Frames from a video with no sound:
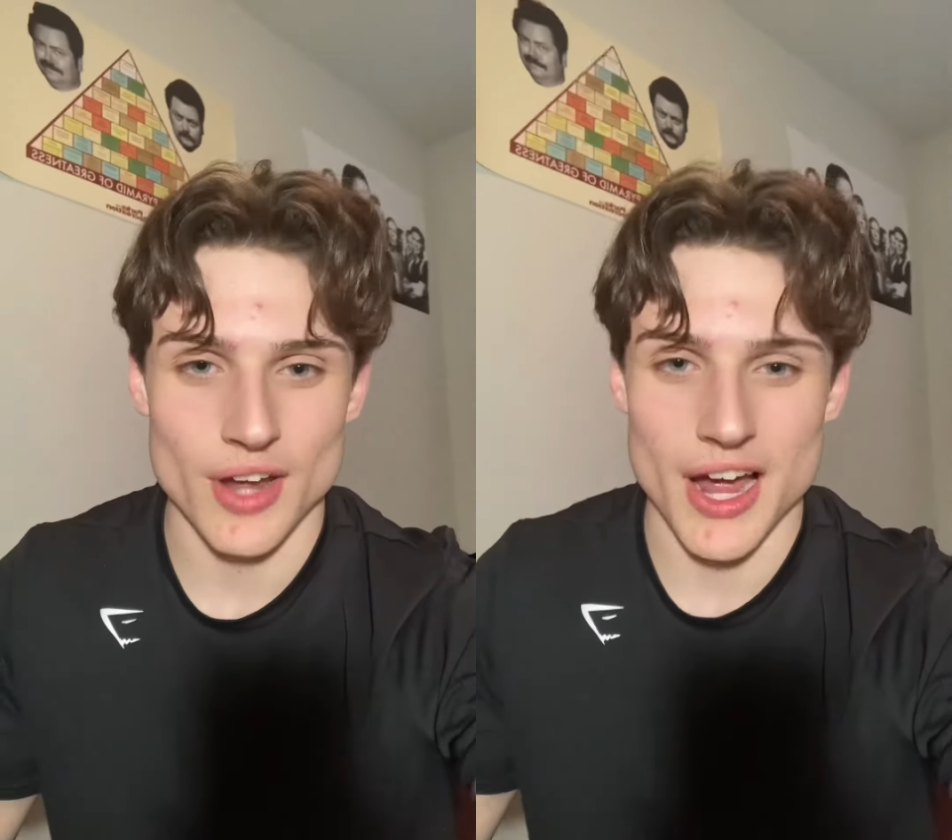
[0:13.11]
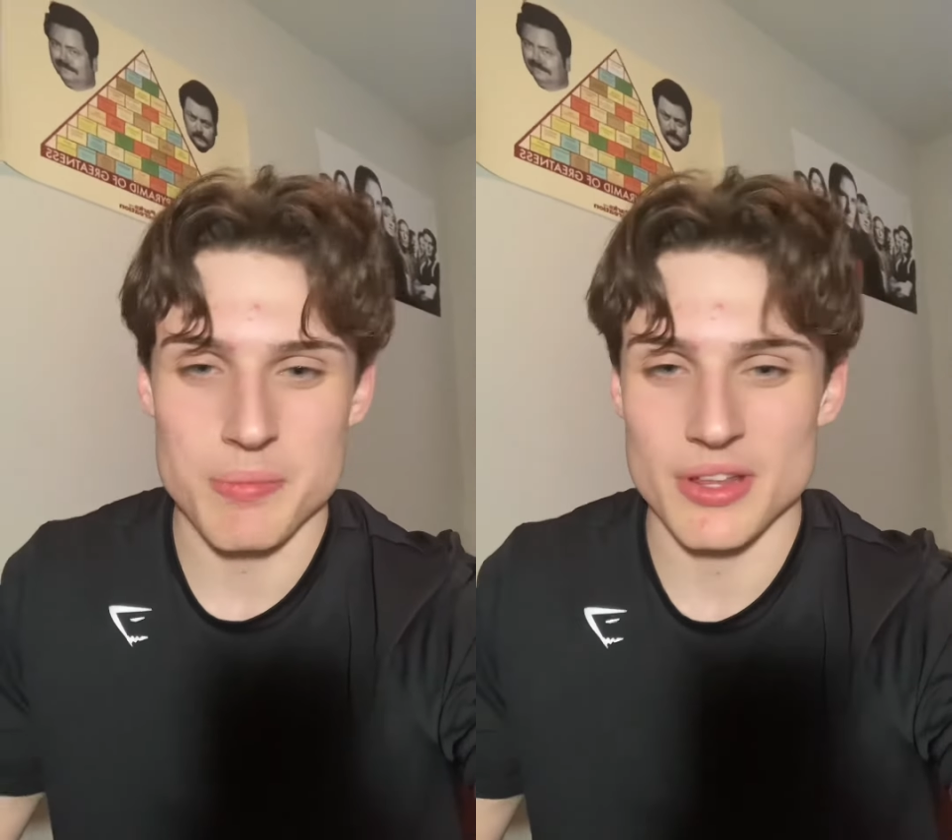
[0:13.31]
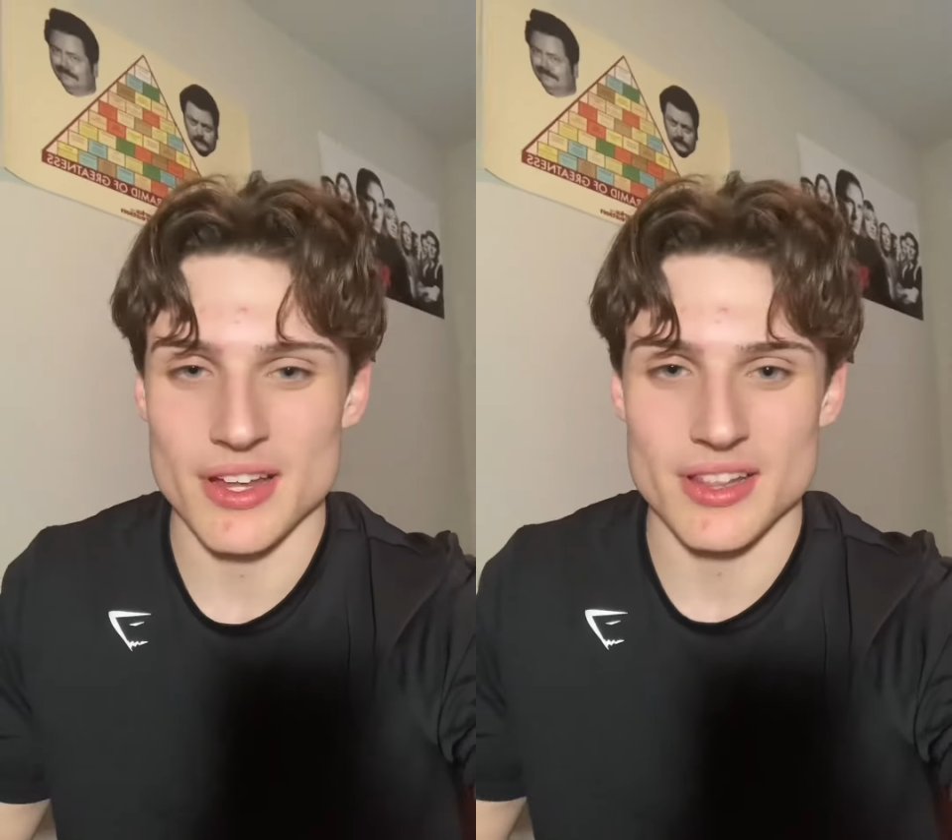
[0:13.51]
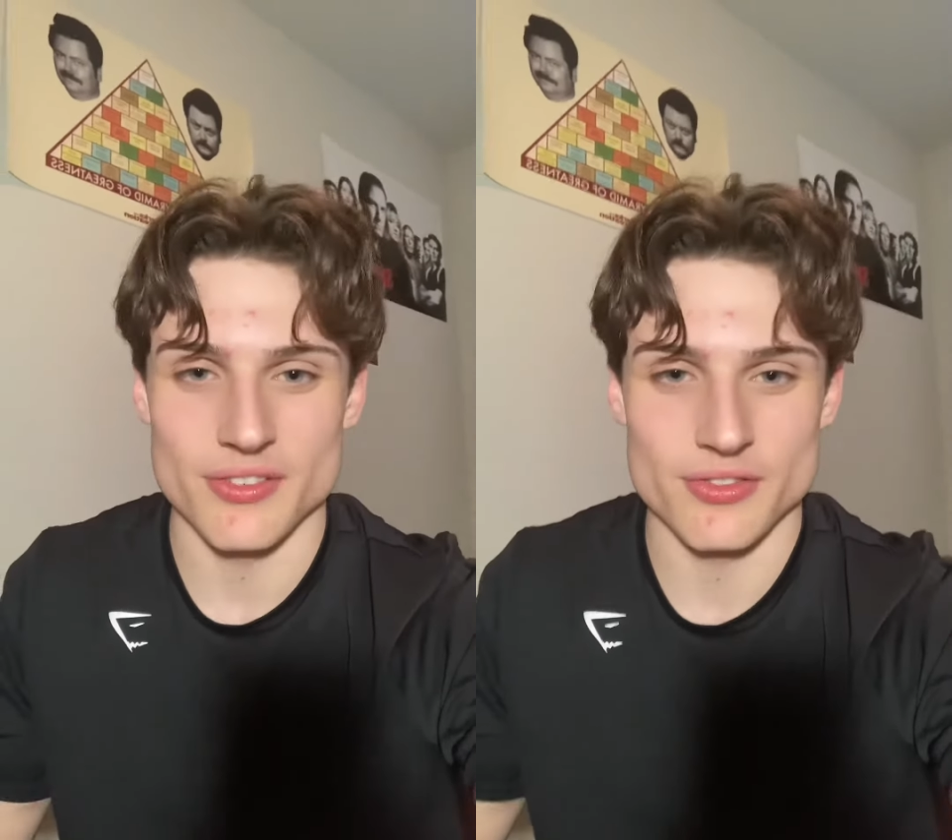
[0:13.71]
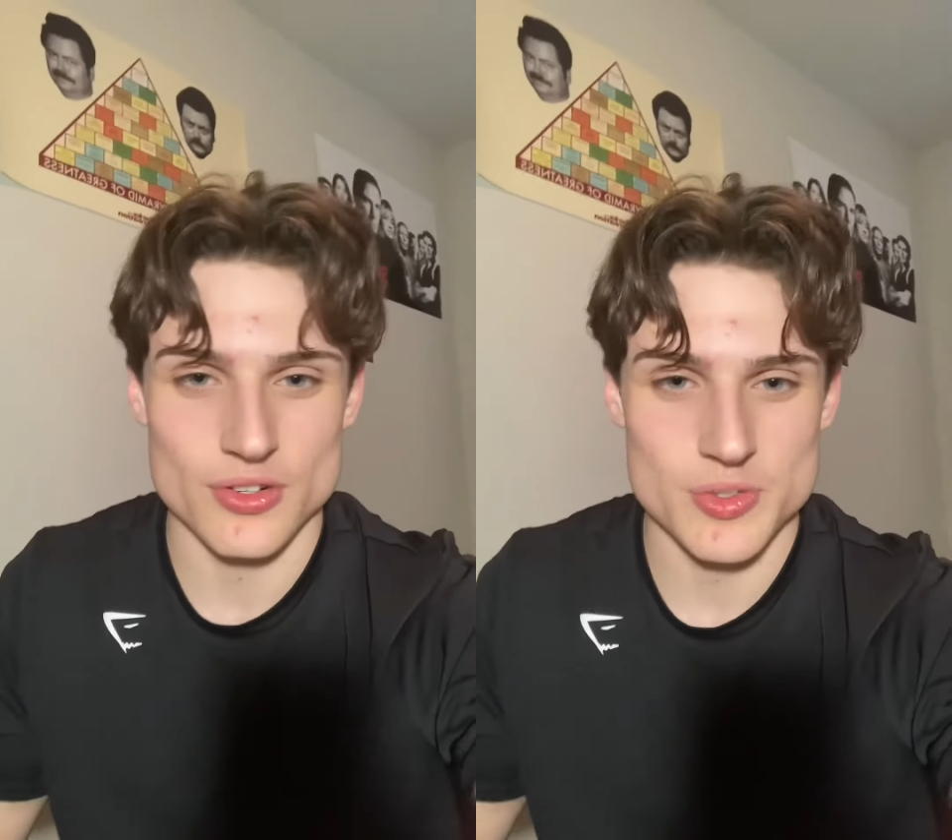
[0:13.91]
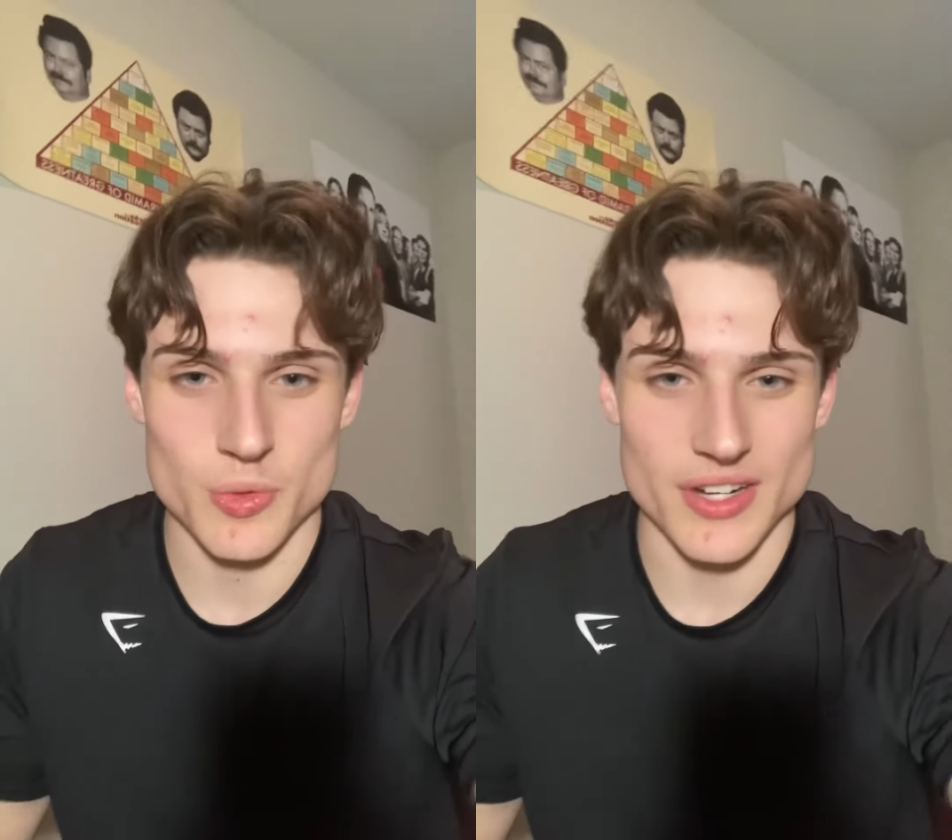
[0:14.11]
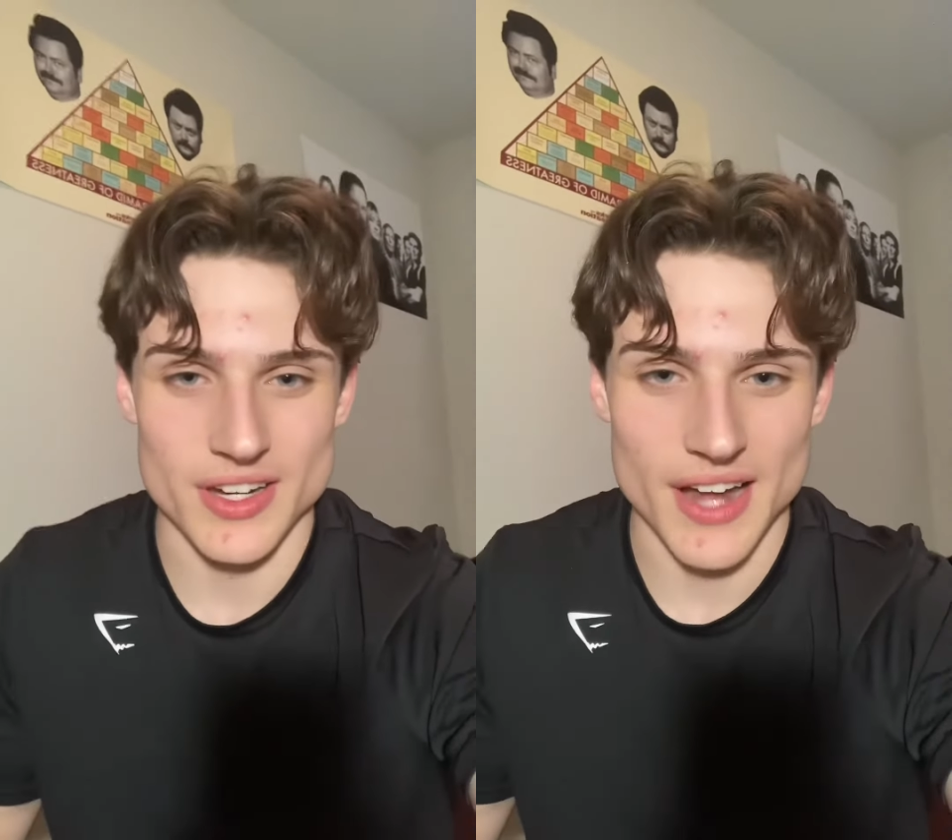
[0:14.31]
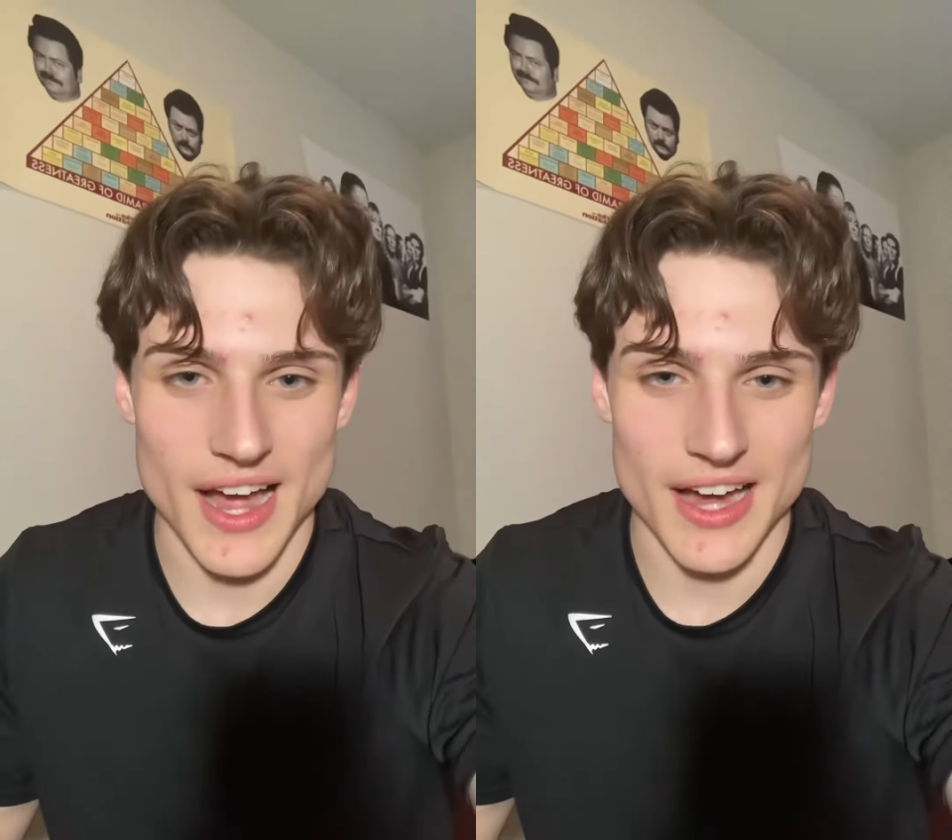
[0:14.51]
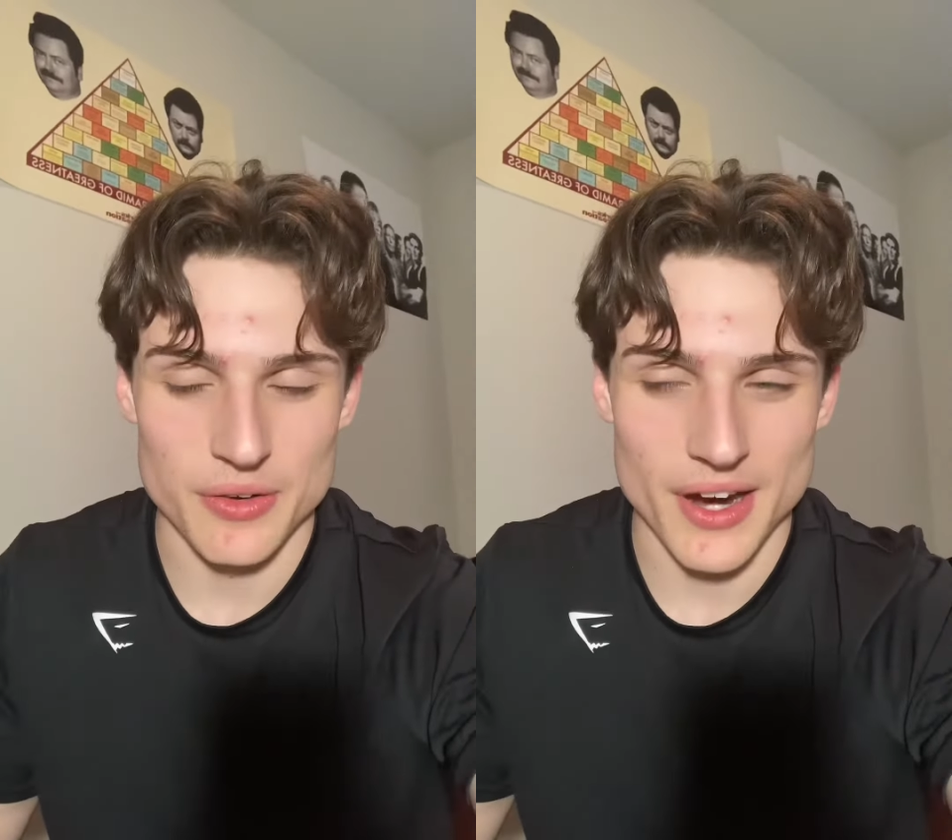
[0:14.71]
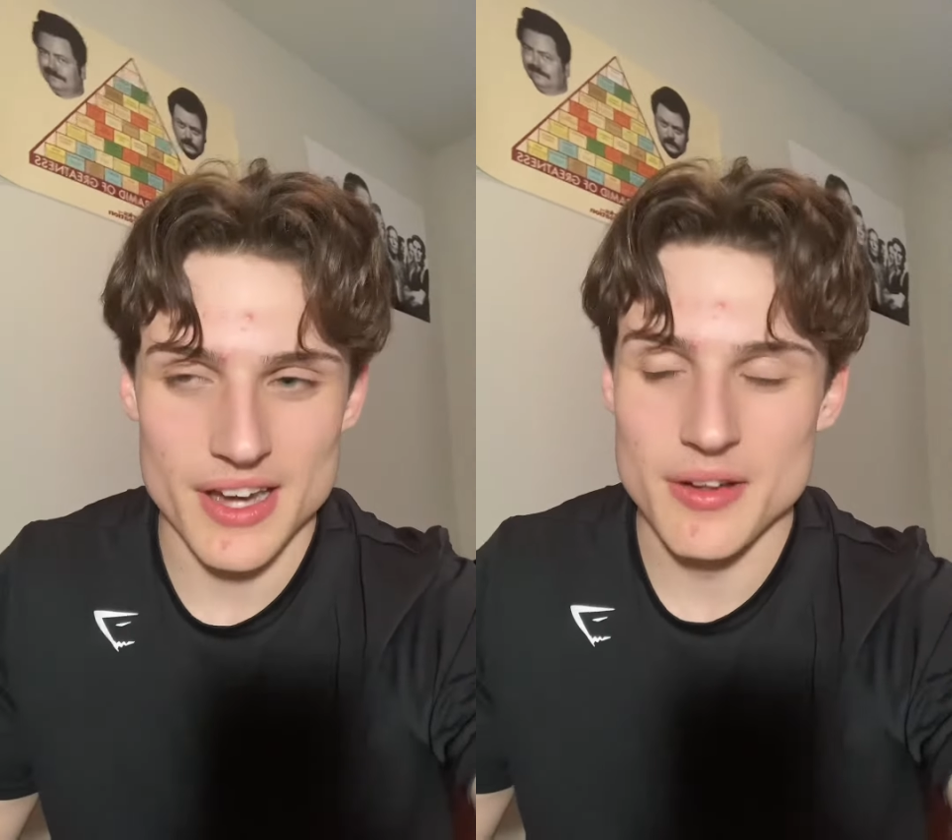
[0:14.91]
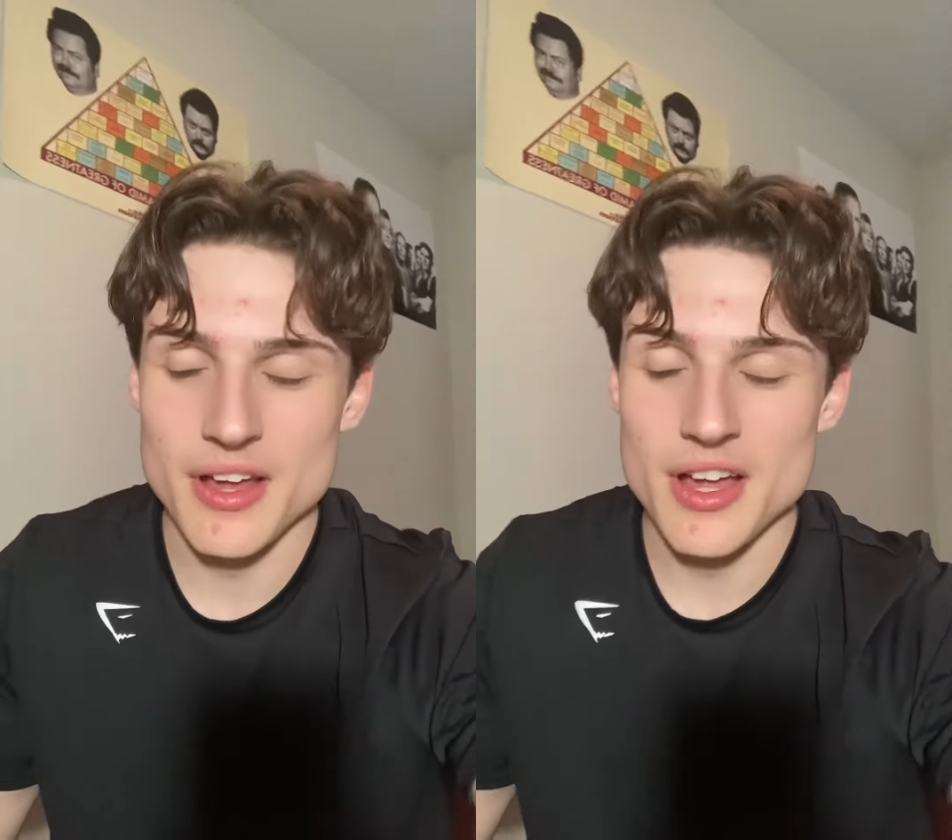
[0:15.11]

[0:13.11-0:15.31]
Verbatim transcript: I'd be like the first one to die, right?